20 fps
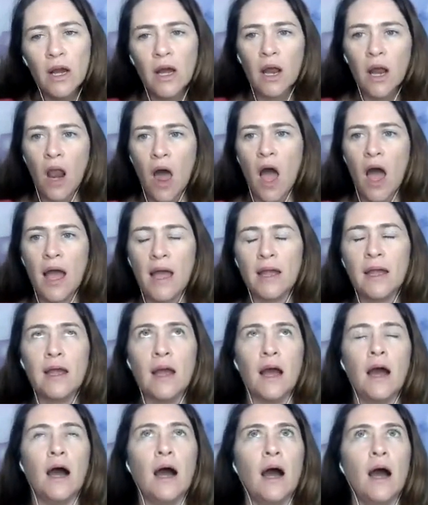like,
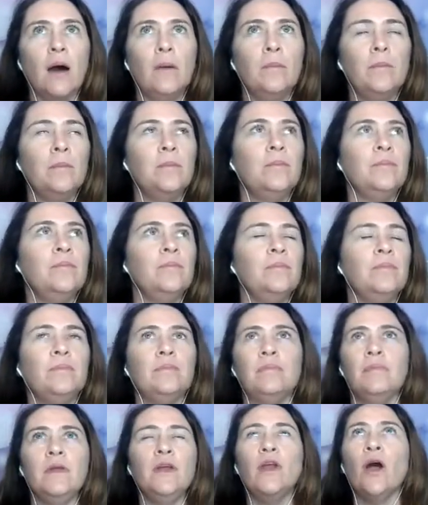
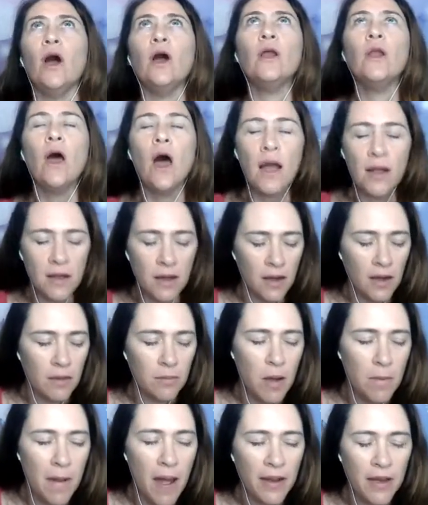you know, like
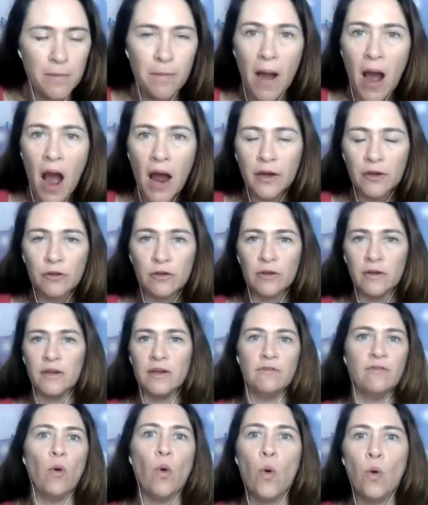about your partner and
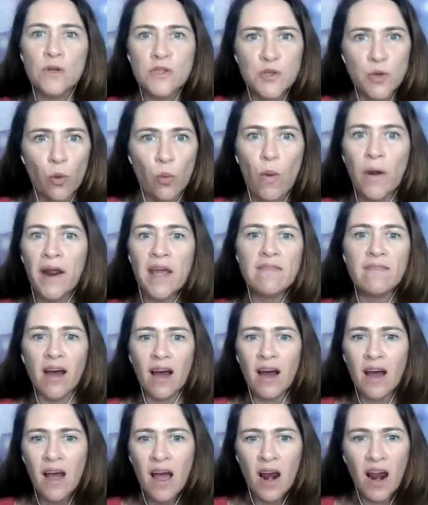divorce or whatever,
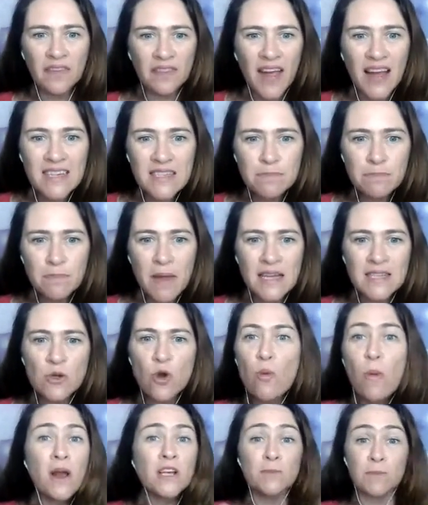like that's
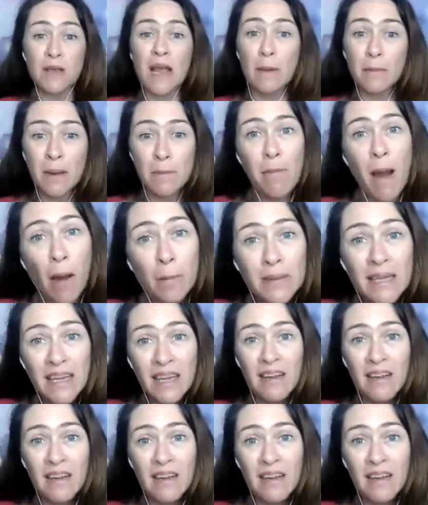almost becoming public